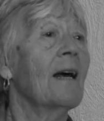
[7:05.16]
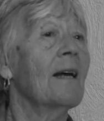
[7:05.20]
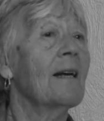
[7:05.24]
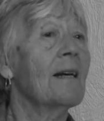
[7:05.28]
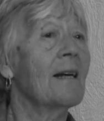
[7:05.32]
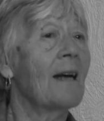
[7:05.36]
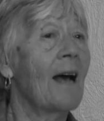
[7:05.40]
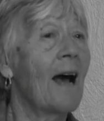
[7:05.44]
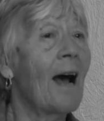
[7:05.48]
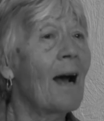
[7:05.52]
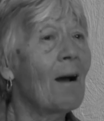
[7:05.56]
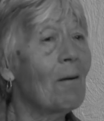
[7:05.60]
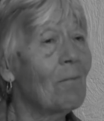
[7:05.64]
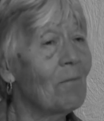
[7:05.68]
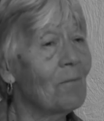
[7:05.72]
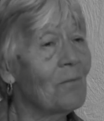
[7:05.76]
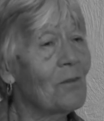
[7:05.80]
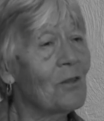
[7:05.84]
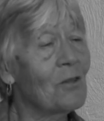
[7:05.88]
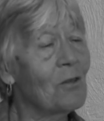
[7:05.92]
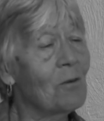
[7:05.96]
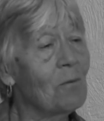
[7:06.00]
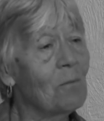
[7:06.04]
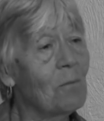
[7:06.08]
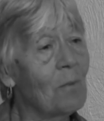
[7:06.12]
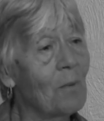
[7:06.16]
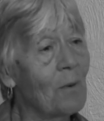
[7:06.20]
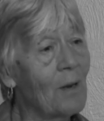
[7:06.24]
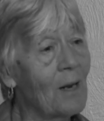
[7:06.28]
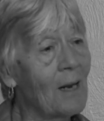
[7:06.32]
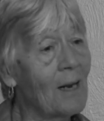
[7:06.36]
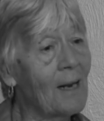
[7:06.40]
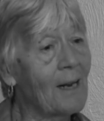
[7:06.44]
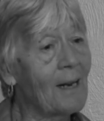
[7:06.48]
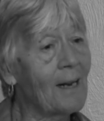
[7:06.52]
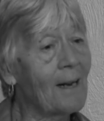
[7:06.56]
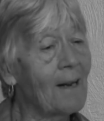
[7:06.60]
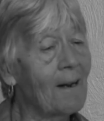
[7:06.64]
It happened to
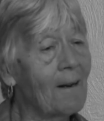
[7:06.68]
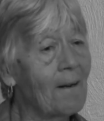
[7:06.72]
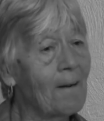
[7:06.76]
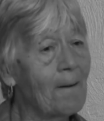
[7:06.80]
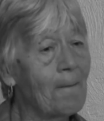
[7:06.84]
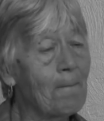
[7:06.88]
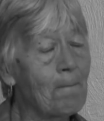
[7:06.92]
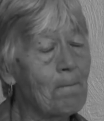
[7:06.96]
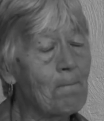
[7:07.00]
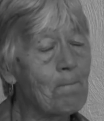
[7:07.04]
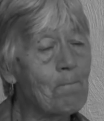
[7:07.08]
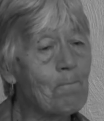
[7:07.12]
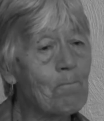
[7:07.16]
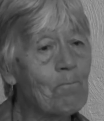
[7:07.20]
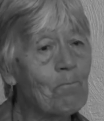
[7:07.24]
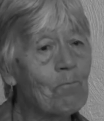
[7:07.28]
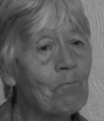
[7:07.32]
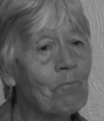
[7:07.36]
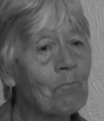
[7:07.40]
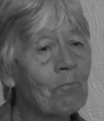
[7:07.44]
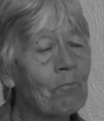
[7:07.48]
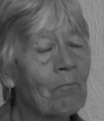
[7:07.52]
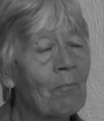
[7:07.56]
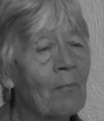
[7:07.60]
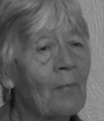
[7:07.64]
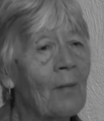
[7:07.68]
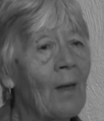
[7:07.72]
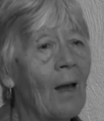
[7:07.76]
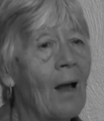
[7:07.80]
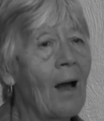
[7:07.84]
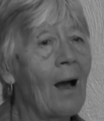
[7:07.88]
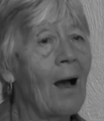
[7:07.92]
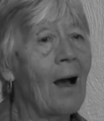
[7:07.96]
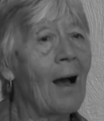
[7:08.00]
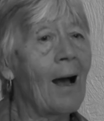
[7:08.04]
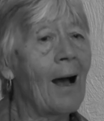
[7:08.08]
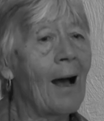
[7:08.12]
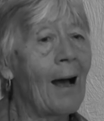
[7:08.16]
be
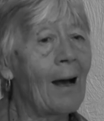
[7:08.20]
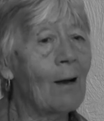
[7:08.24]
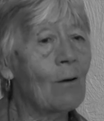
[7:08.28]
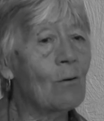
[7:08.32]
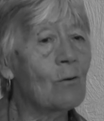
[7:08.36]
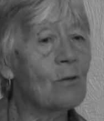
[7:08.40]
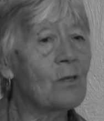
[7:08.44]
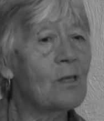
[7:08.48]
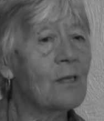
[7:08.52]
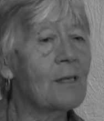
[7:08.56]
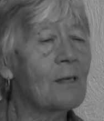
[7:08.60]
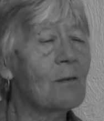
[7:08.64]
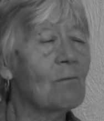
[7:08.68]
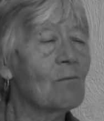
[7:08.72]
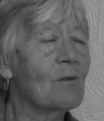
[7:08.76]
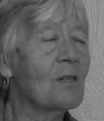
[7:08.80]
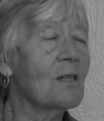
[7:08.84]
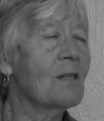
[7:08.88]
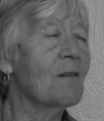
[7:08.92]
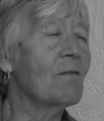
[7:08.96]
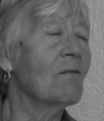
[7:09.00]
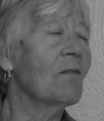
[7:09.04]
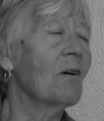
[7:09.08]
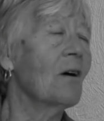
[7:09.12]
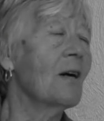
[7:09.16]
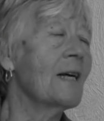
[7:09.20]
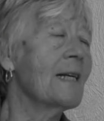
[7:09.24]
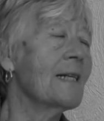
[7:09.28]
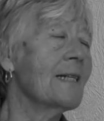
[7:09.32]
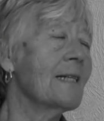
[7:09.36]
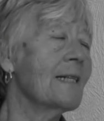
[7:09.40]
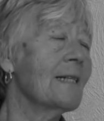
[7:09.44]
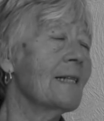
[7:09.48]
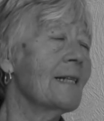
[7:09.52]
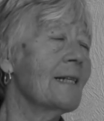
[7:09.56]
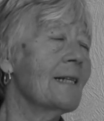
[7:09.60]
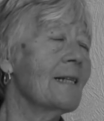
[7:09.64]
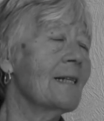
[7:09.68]
a house that was
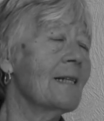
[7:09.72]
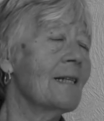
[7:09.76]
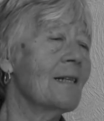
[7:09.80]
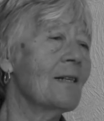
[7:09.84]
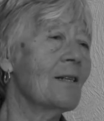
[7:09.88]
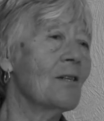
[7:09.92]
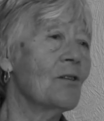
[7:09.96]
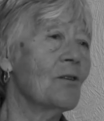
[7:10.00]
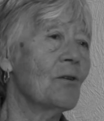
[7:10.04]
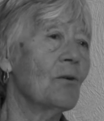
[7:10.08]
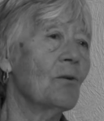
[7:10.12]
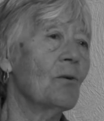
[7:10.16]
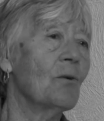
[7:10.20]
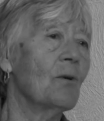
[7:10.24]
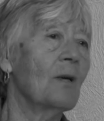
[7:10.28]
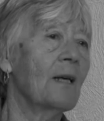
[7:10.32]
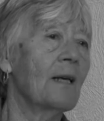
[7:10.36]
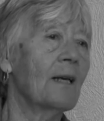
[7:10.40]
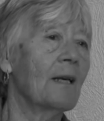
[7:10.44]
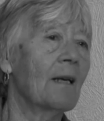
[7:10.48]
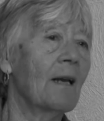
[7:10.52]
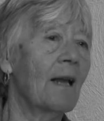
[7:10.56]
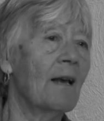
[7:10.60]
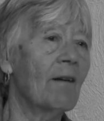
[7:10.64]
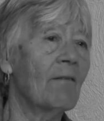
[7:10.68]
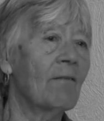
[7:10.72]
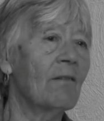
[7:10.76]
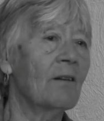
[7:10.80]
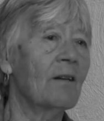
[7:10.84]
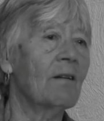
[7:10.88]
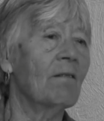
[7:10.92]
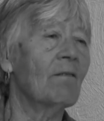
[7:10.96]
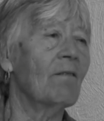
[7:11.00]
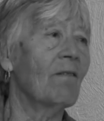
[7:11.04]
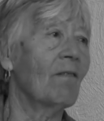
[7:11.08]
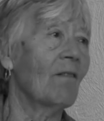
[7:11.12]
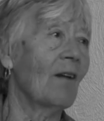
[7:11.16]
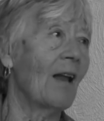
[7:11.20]
divided into
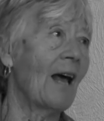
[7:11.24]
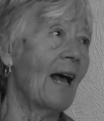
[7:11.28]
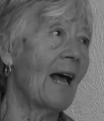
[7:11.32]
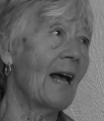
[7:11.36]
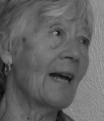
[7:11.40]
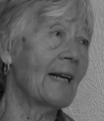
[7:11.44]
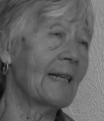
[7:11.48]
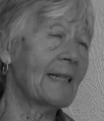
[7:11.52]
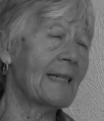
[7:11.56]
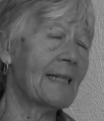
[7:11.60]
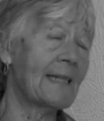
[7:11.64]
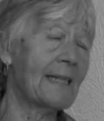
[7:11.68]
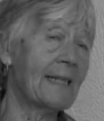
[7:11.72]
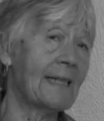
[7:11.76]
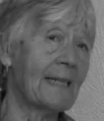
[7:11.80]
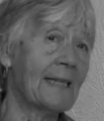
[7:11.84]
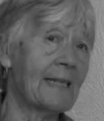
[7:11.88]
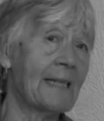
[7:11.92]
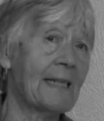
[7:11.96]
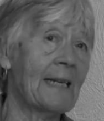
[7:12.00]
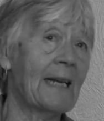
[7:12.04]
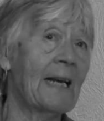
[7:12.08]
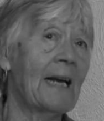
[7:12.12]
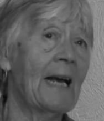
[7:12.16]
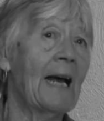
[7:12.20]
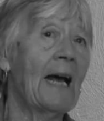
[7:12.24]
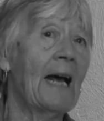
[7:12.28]
11 flats.